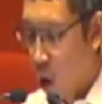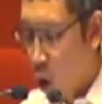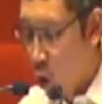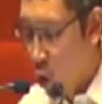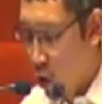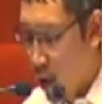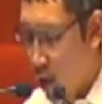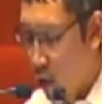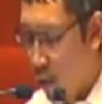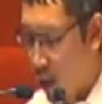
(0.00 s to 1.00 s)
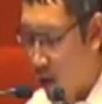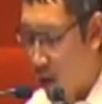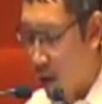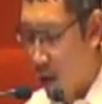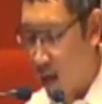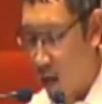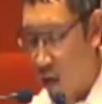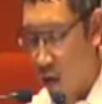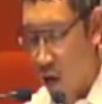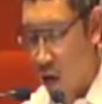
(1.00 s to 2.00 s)
only to be greeted in
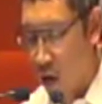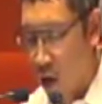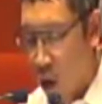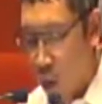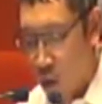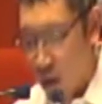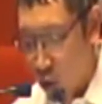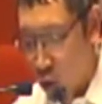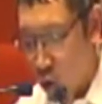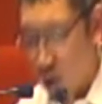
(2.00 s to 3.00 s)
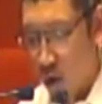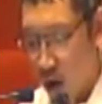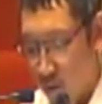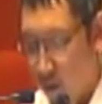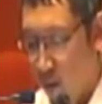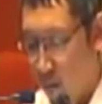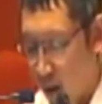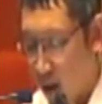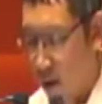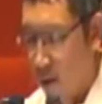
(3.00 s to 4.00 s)
return with assault rifle
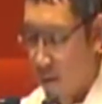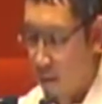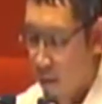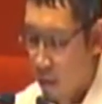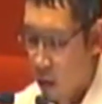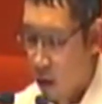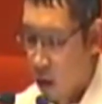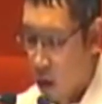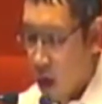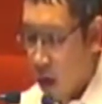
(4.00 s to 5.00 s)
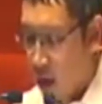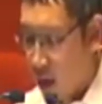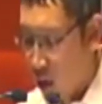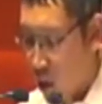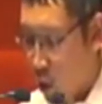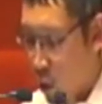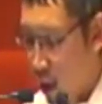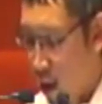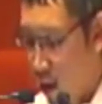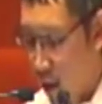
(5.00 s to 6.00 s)
fire. His sister
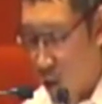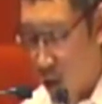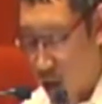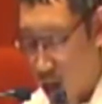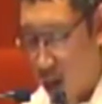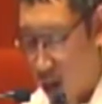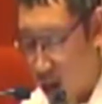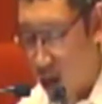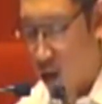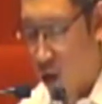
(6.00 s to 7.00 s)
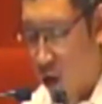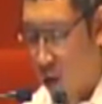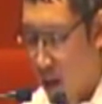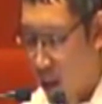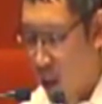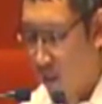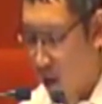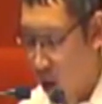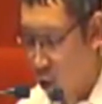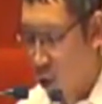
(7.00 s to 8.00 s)
quickly grabbed her kids and hid under their makeshift
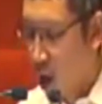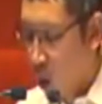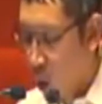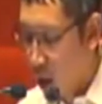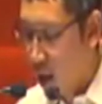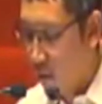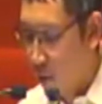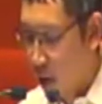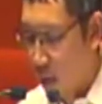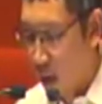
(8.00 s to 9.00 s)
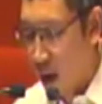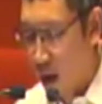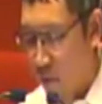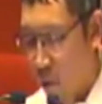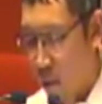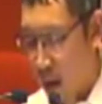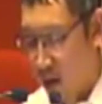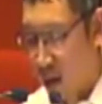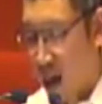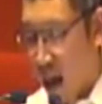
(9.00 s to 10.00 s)
house, waiting for the MILF to
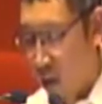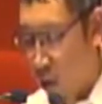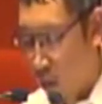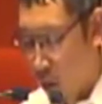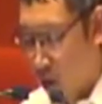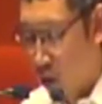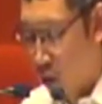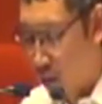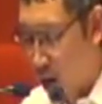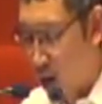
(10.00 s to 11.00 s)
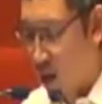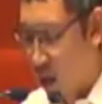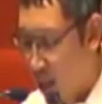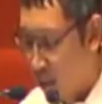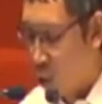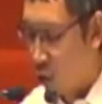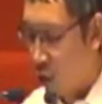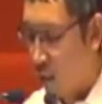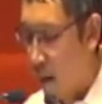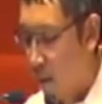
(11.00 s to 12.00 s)
pass as her brother's blood seeped through
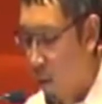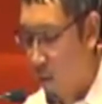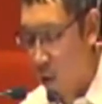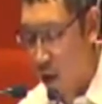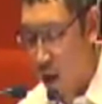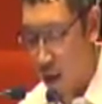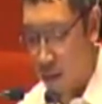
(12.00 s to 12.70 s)
their bamboo flooring.